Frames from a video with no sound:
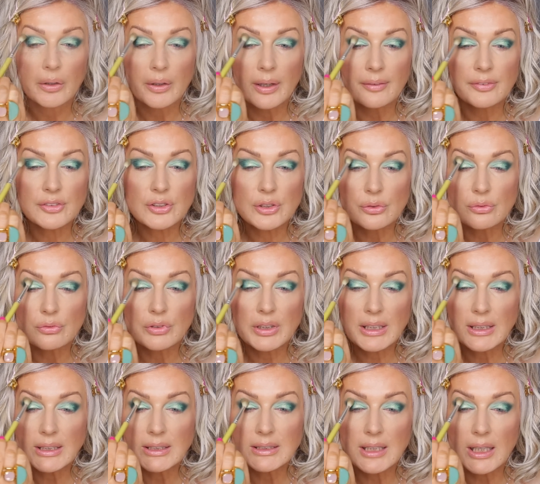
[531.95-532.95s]
You have to
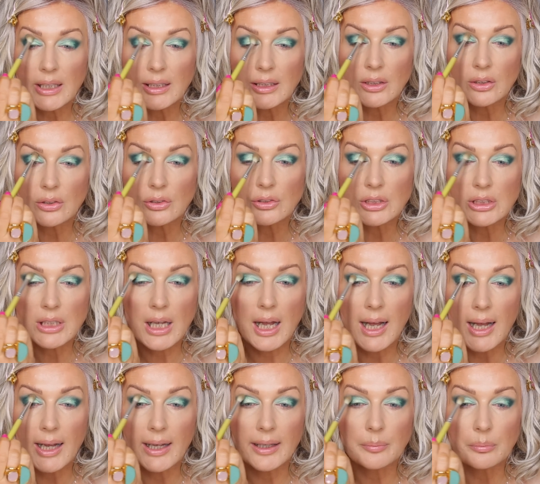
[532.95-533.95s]
really take your
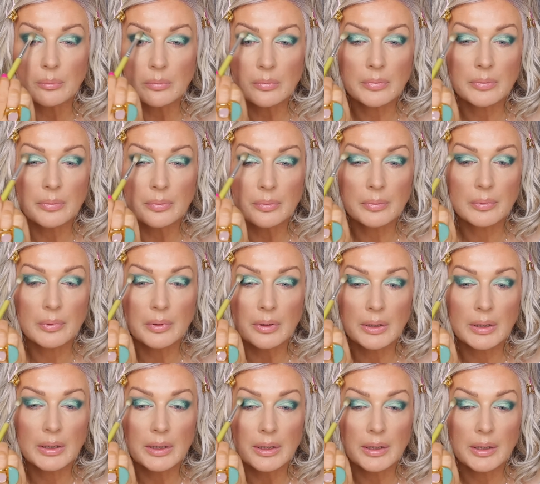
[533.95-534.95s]
time
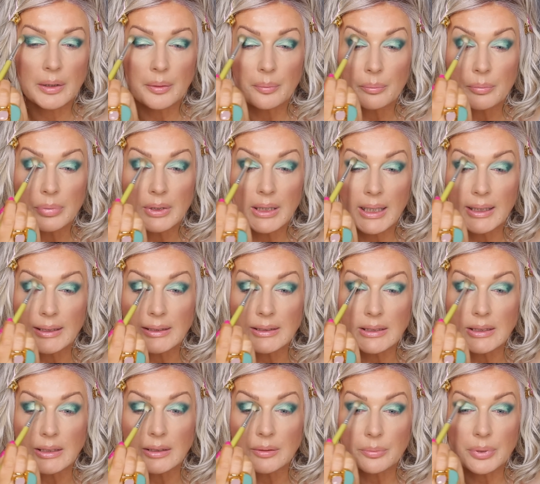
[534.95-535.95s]

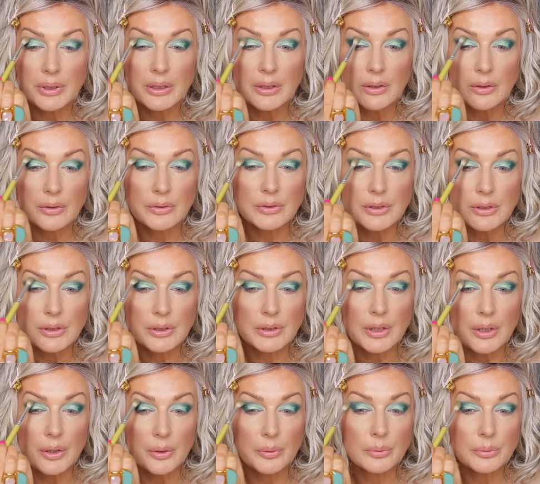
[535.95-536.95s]
blending because, you
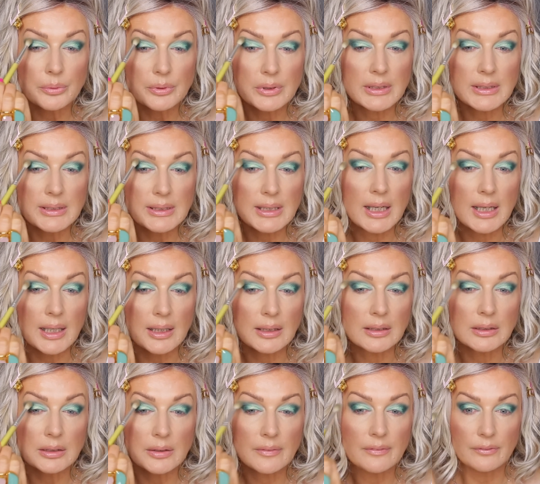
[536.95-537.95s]
know, these
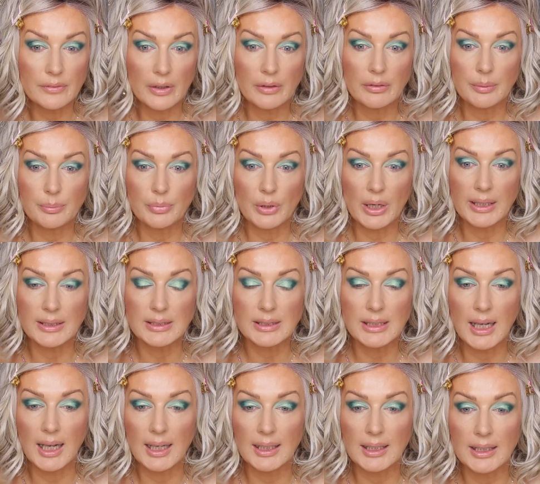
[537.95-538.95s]
are very
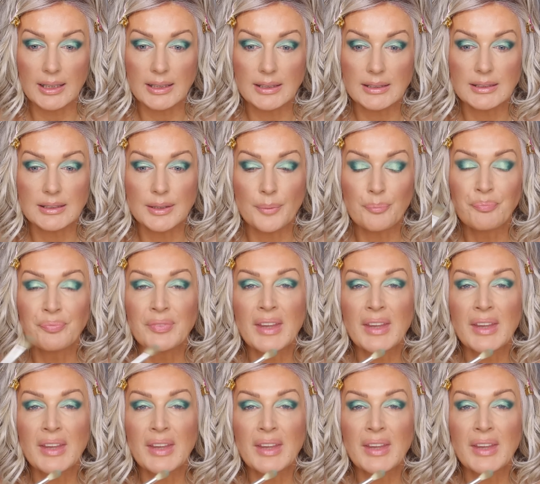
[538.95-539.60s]
bright colors.